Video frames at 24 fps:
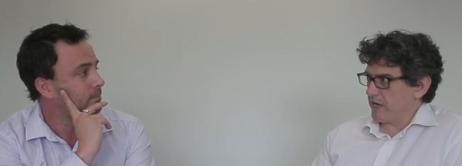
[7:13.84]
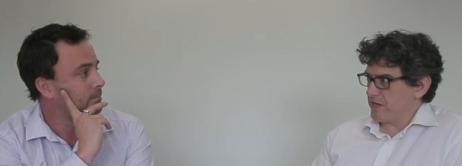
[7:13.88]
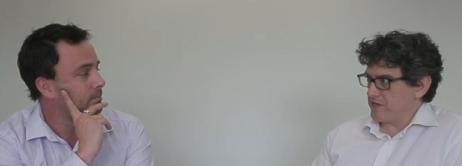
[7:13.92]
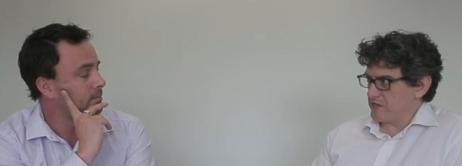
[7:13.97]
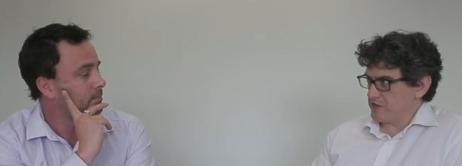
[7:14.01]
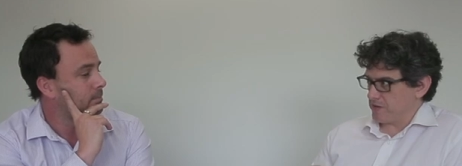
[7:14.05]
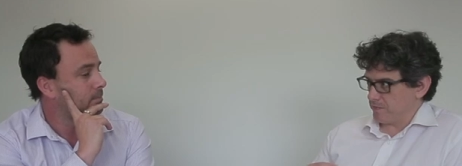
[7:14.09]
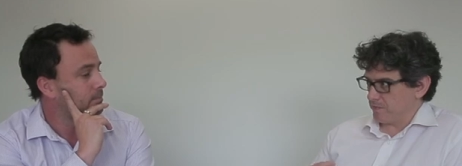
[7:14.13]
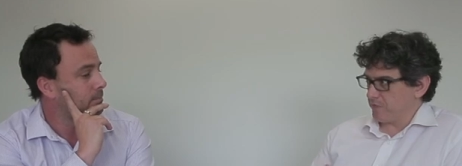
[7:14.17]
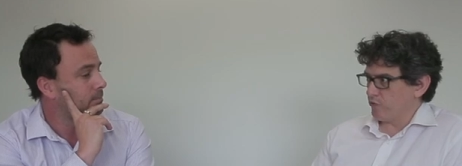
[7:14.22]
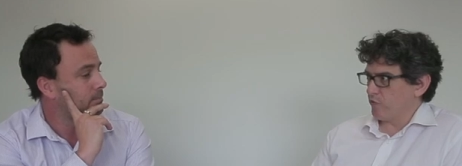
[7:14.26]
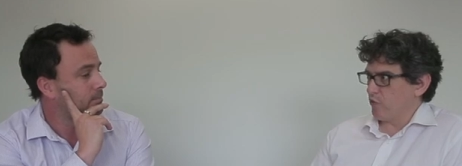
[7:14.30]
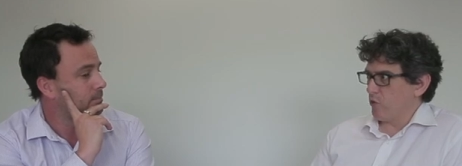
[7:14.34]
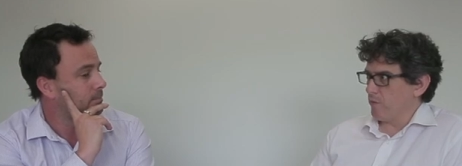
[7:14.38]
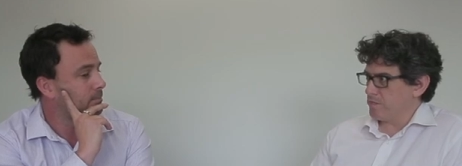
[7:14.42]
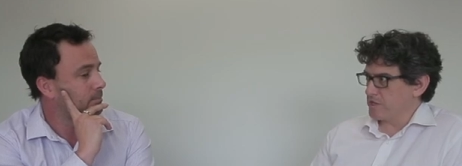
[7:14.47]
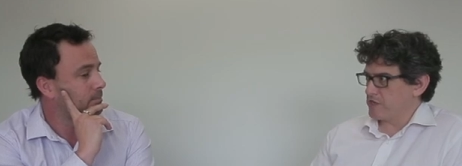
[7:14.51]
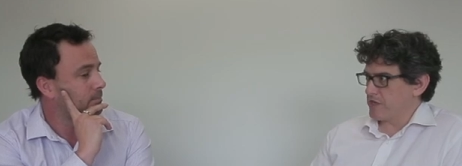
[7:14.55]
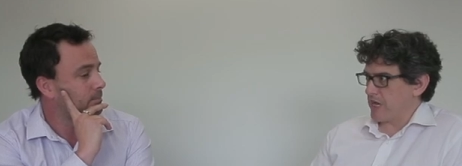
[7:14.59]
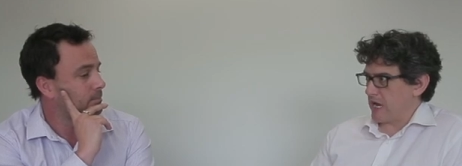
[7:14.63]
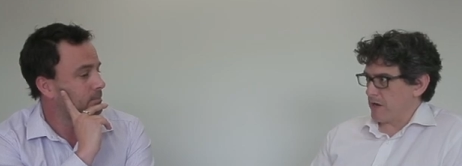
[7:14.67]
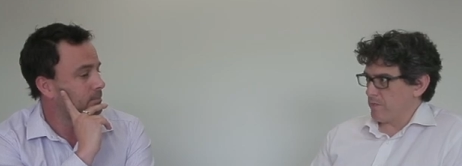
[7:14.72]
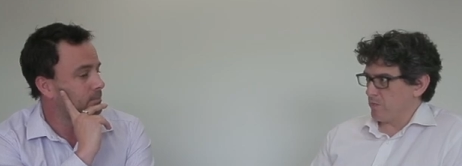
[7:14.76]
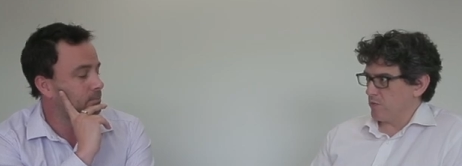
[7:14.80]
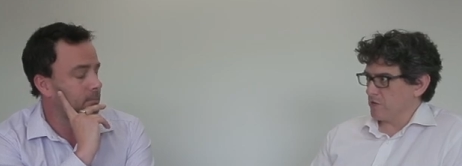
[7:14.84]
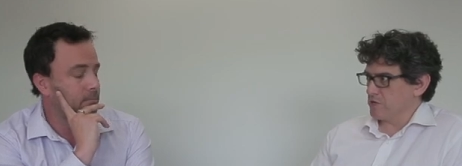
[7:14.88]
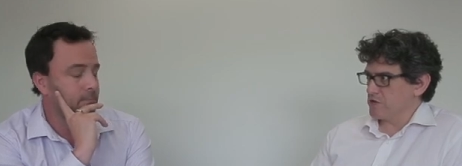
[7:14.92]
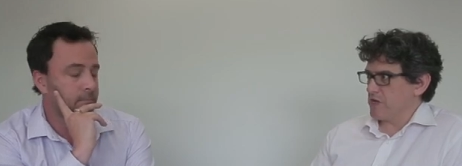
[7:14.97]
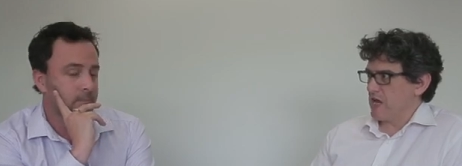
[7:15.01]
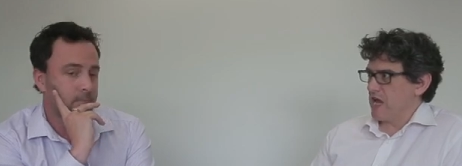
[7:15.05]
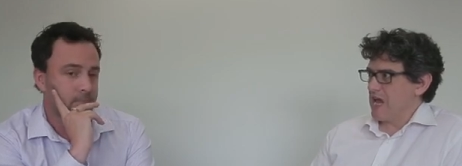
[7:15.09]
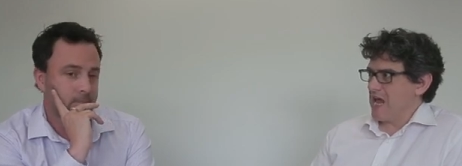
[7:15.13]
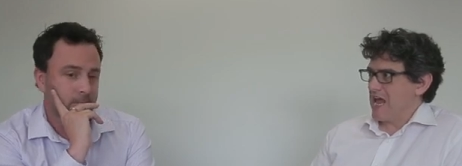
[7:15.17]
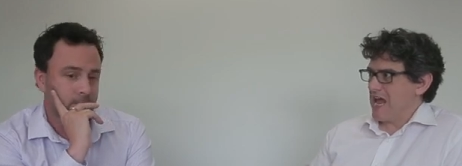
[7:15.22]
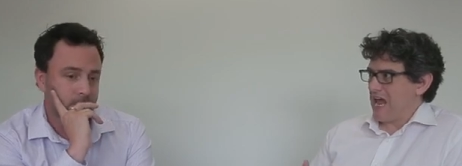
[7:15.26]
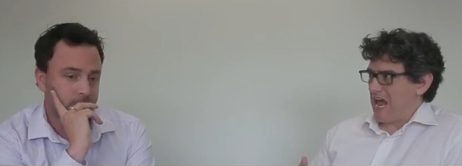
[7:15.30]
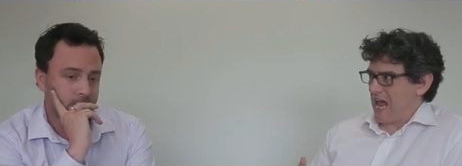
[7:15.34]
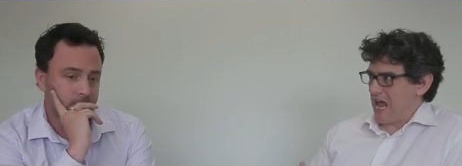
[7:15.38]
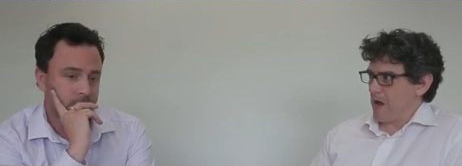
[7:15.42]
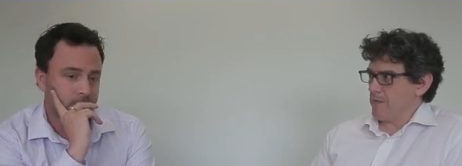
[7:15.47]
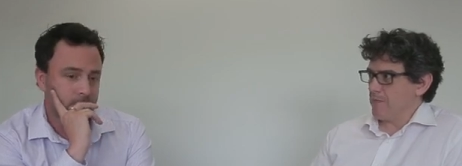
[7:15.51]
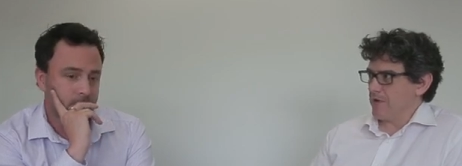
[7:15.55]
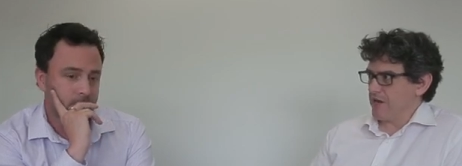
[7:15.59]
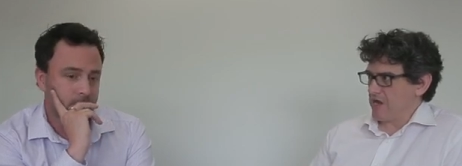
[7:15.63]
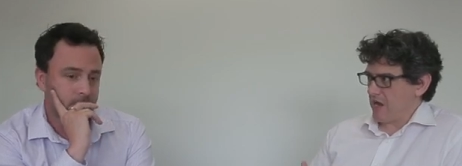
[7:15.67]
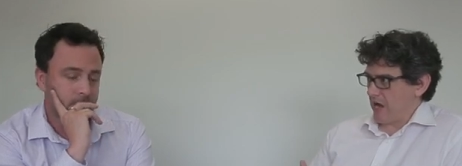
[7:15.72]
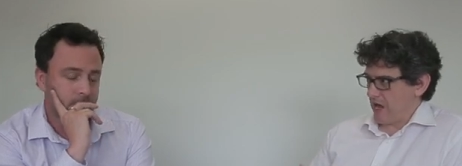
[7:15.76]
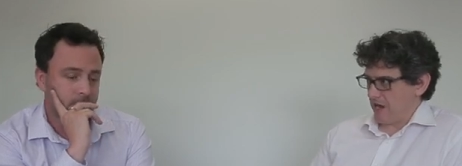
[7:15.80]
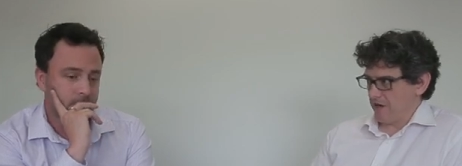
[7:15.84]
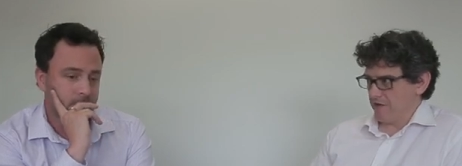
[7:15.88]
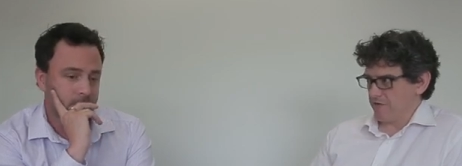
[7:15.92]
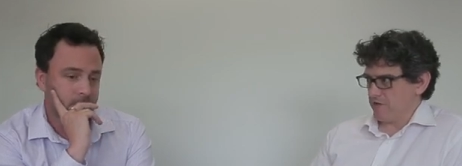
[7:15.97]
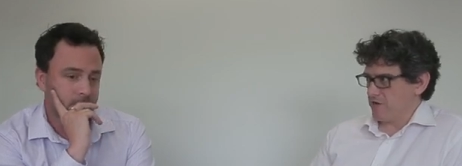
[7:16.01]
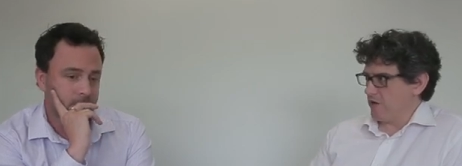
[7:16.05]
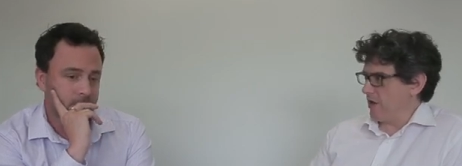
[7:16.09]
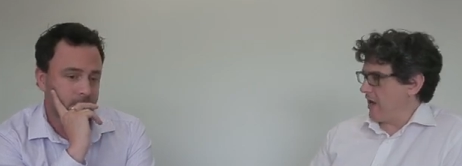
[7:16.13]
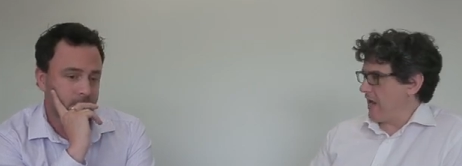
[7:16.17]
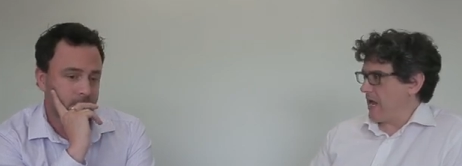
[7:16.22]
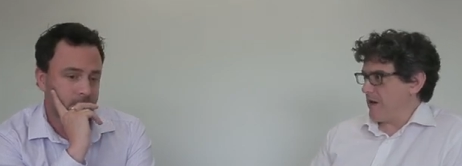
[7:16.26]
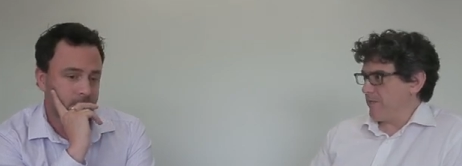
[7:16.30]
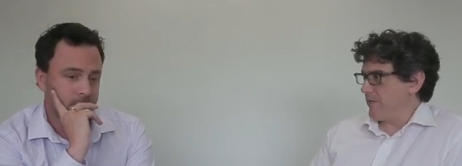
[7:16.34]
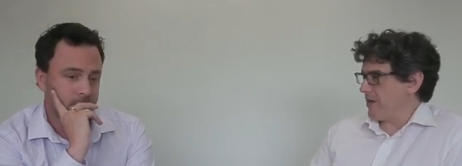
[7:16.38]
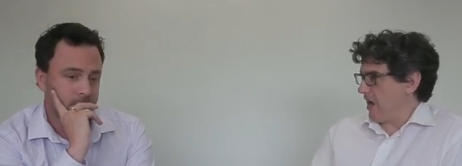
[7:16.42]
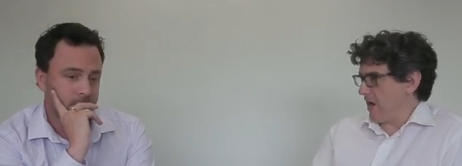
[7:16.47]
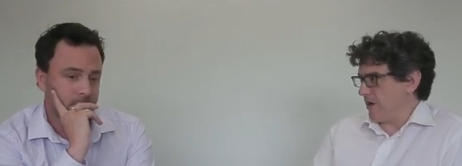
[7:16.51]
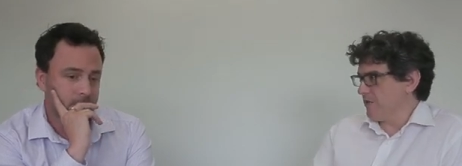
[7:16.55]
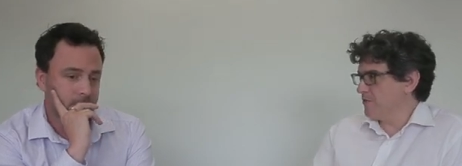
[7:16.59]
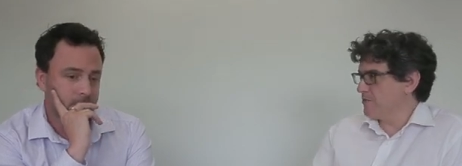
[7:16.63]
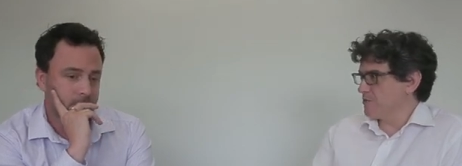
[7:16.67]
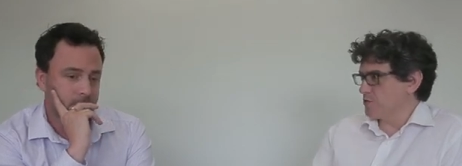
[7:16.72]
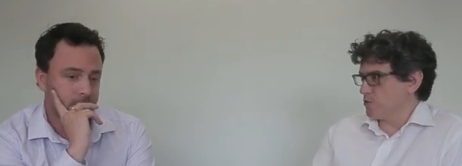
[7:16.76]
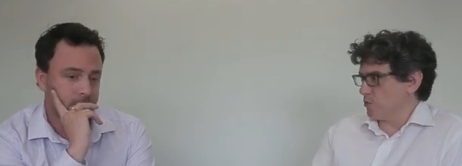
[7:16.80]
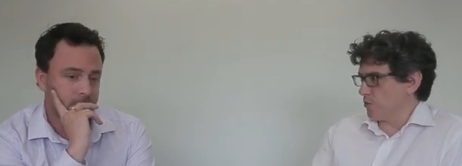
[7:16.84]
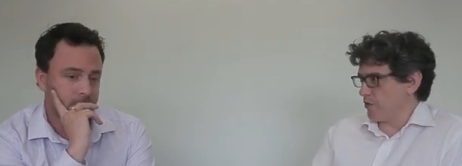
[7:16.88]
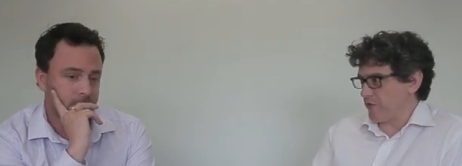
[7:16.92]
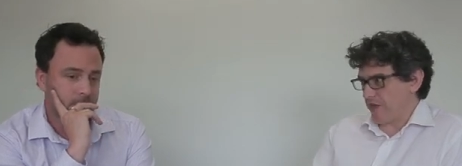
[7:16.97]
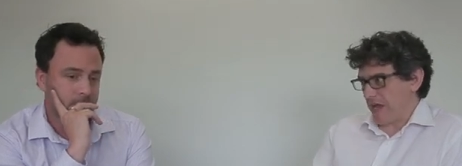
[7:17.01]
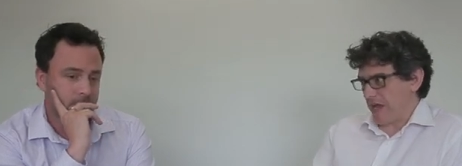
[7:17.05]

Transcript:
Speaker 1: days, the performance game was how many hundred, you know, how many hundreds or